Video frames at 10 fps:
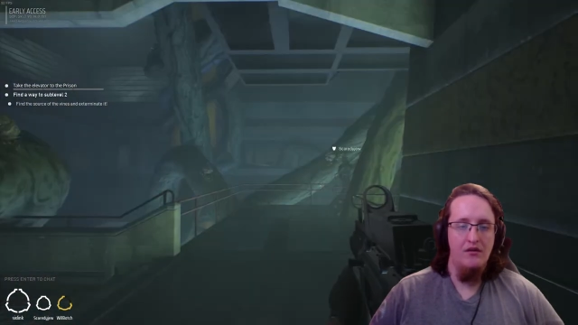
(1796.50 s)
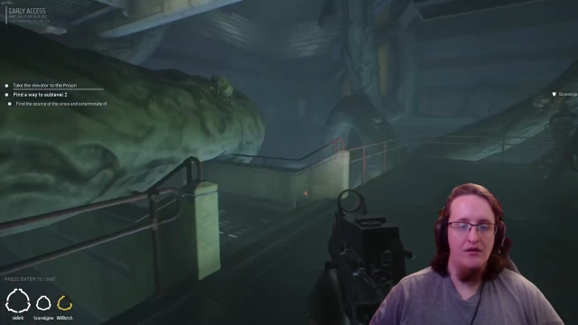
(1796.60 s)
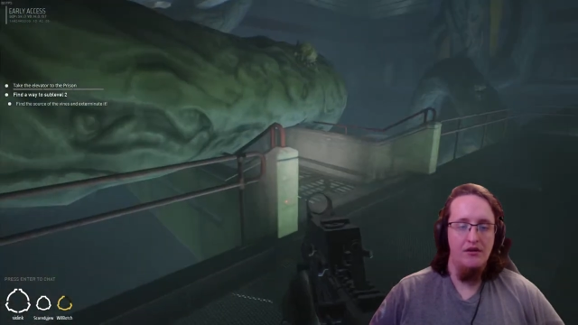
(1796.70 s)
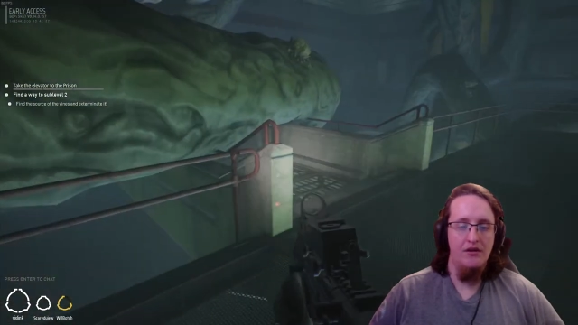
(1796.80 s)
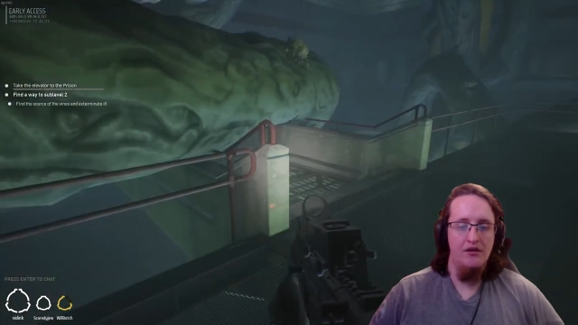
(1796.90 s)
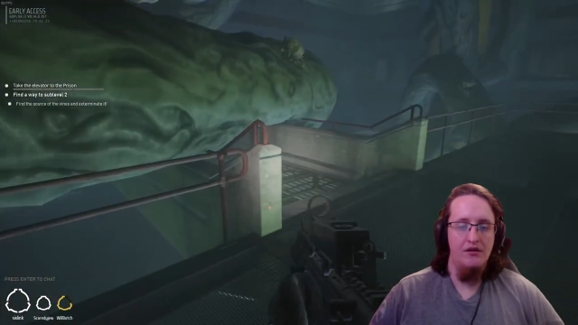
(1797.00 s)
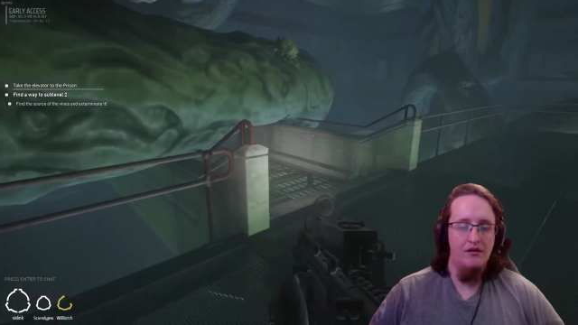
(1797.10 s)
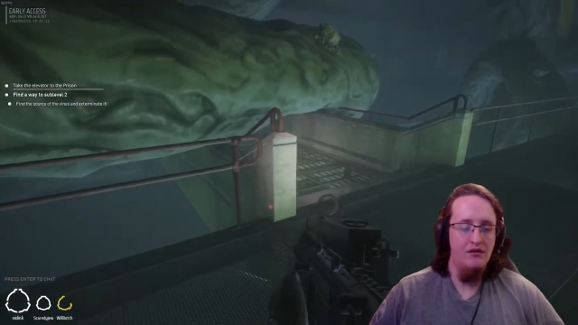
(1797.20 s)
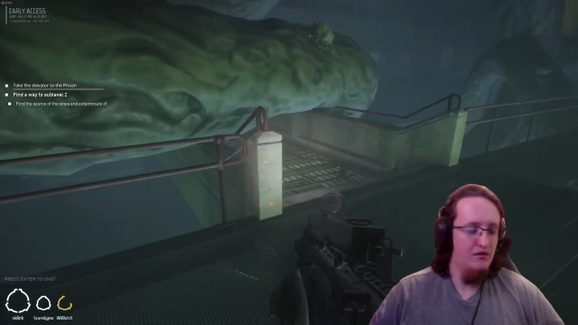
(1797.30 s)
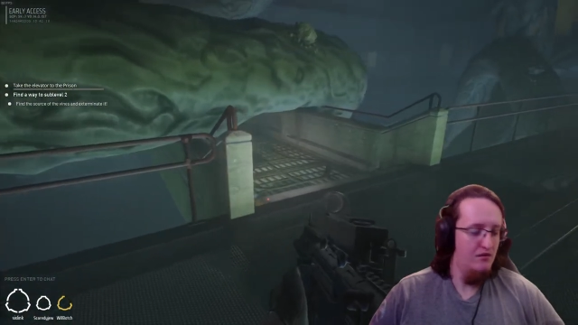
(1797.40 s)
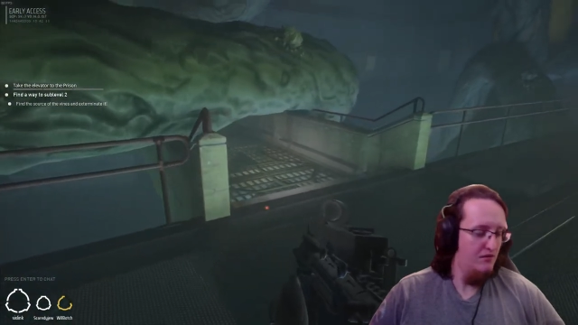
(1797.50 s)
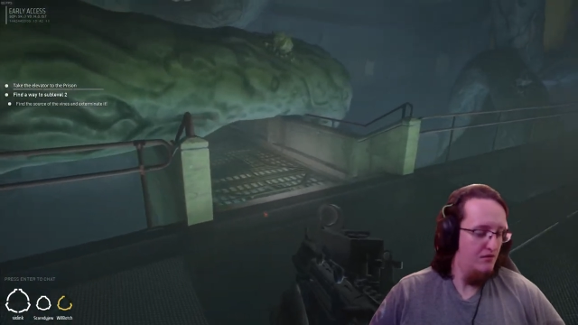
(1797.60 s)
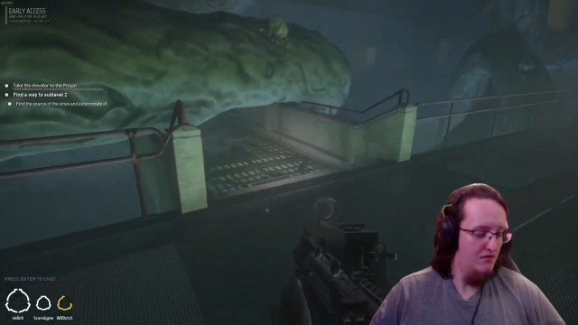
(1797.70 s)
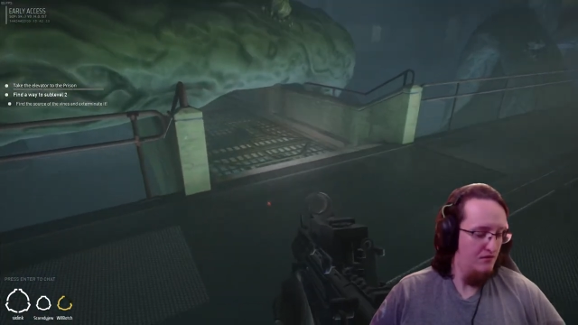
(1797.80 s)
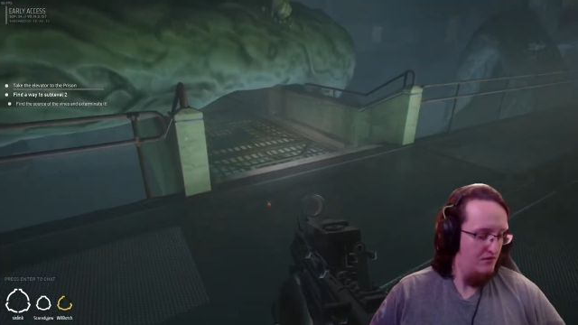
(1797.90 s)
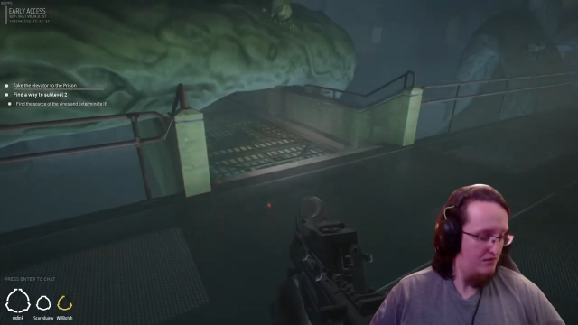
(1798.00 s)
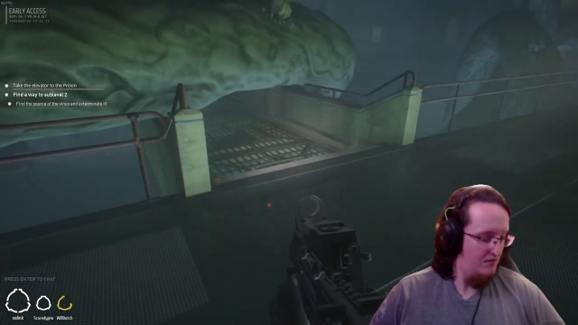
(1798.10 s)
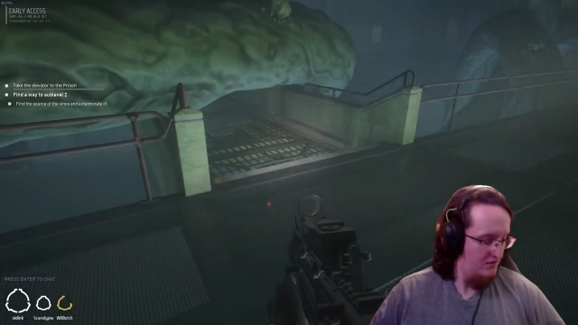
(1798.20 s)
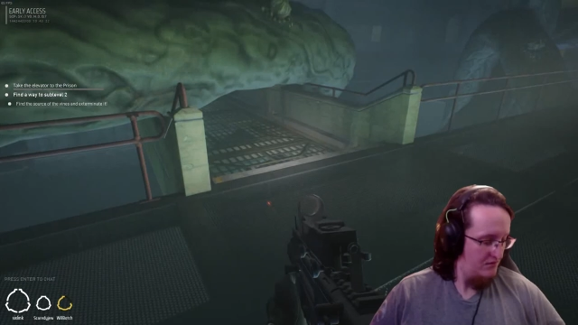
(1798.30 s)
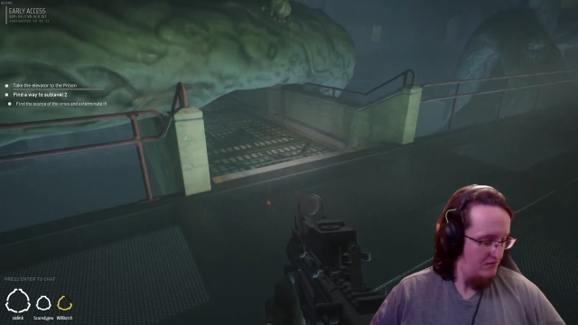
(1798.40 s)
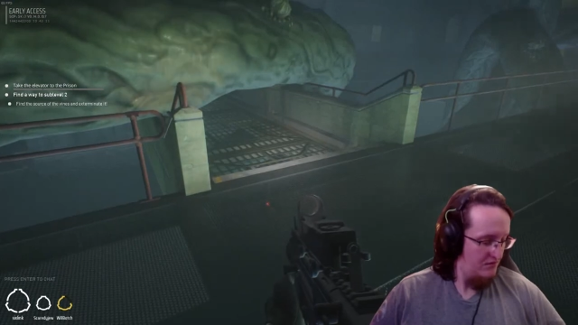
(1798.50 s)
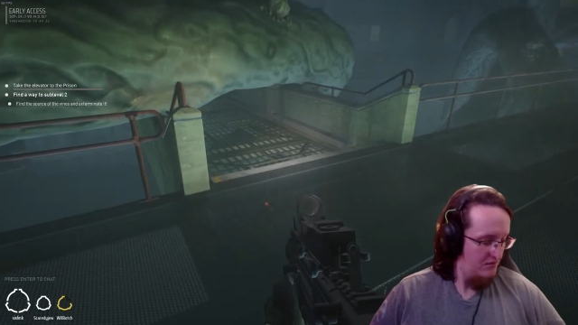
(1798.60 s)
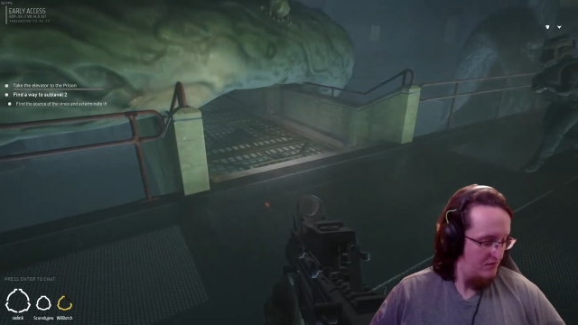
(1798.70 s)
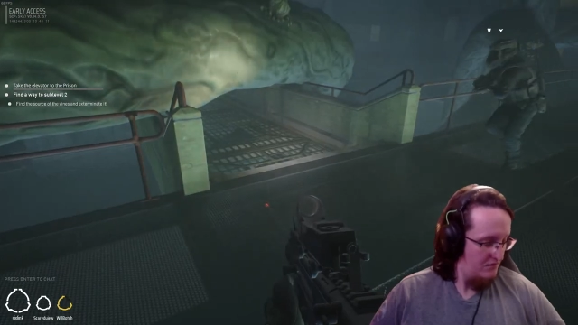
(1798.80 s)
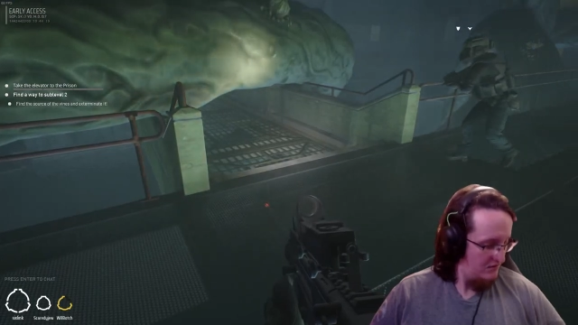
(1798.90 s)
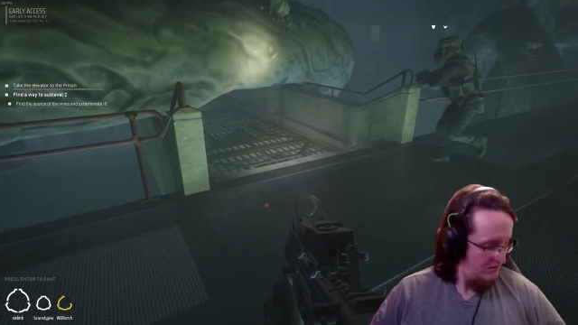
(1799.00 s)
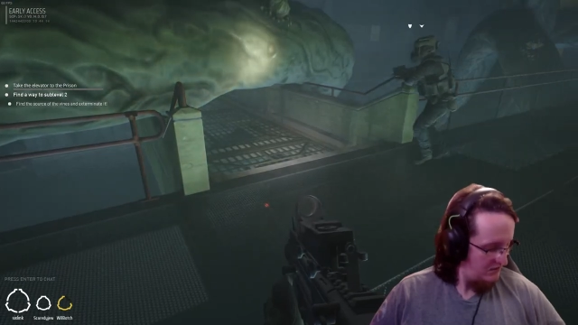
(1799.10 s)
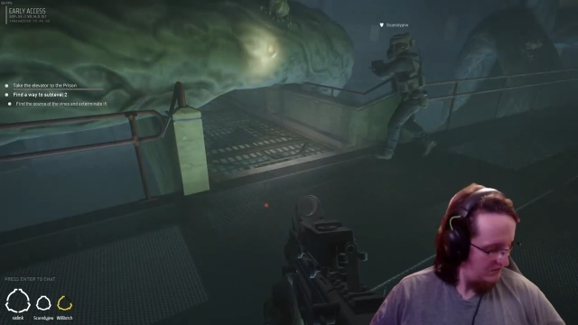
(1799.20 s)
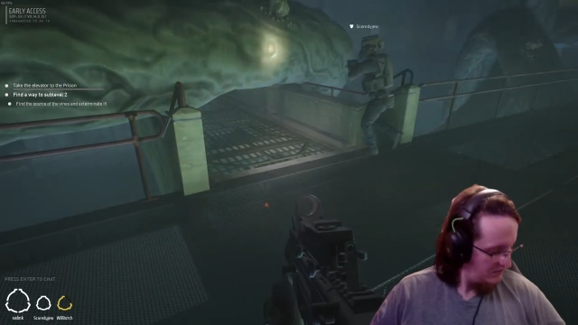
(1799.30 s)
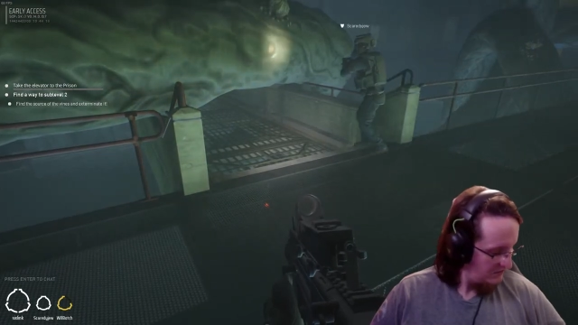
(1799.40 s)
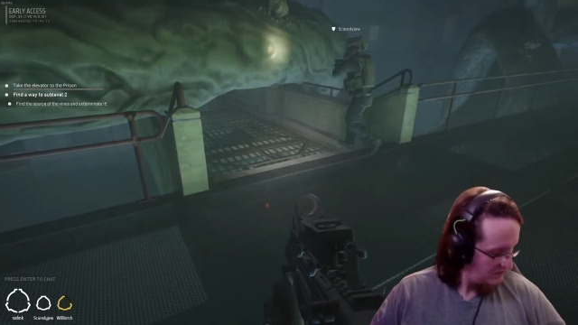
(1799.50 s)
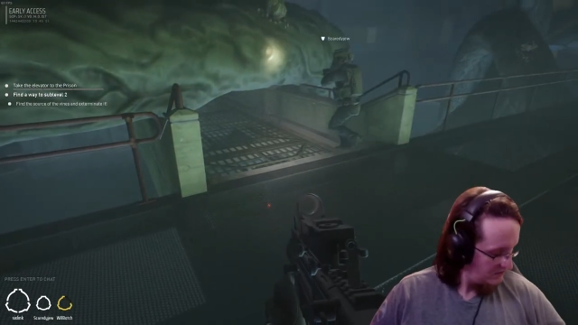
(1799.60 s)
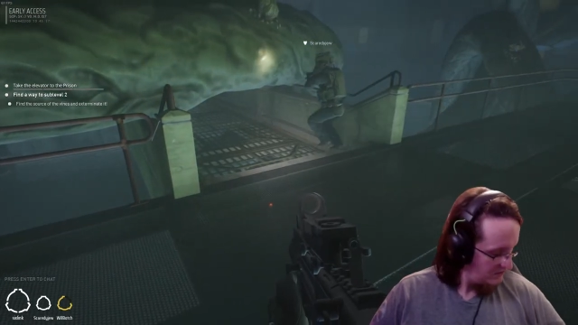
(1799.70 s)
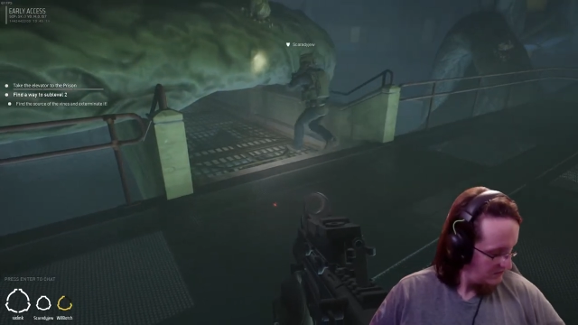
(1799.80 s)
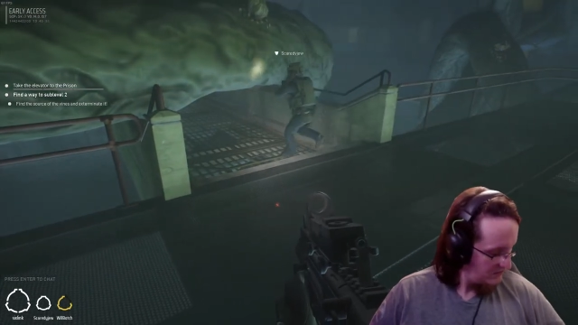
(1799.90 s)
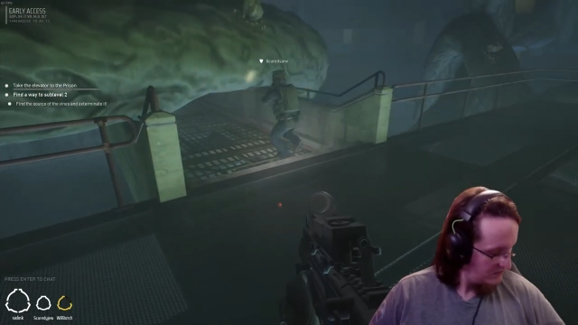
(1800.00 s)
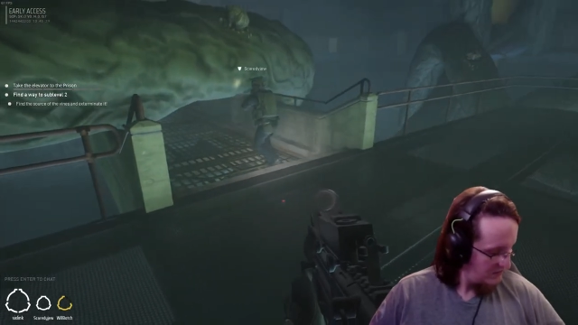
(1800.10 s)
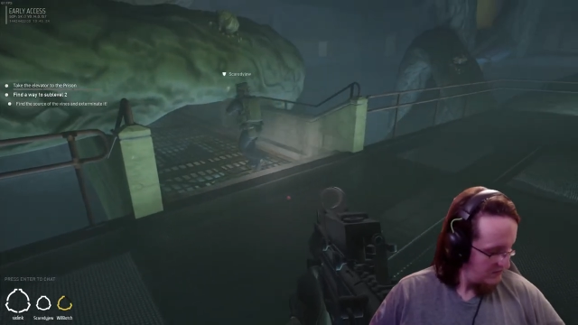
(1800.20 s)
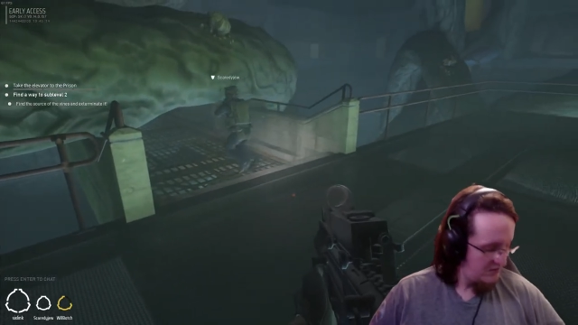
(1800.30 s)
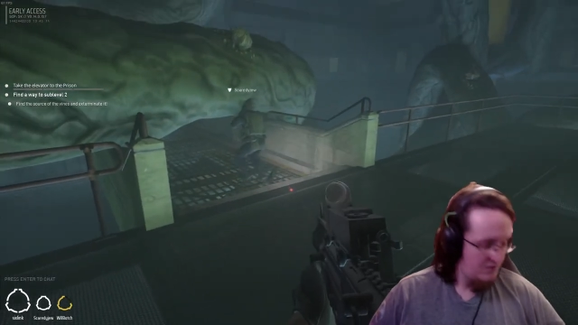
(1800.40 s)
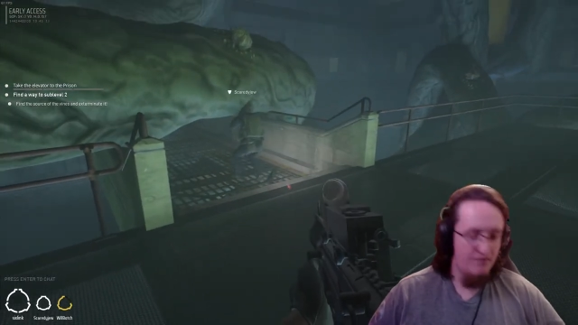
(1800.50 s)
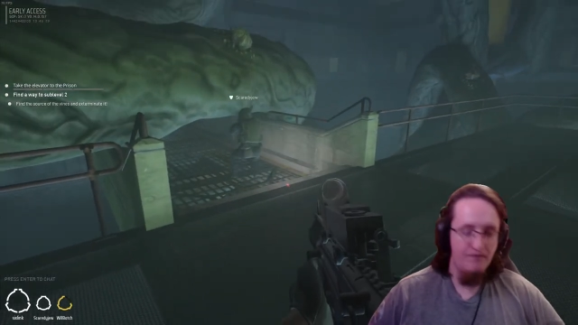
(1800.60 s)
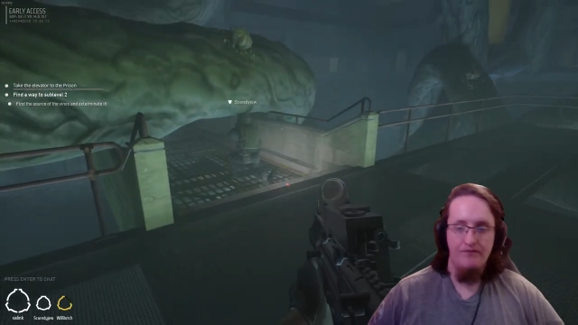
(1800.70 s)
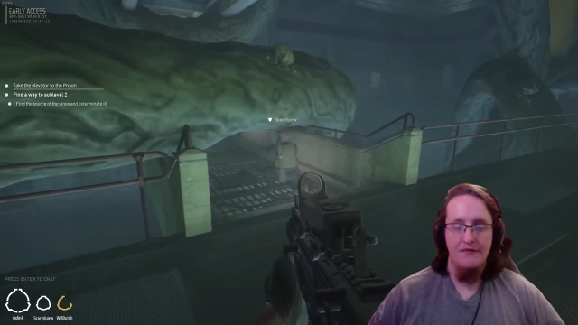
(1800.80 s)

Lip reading: [no speech]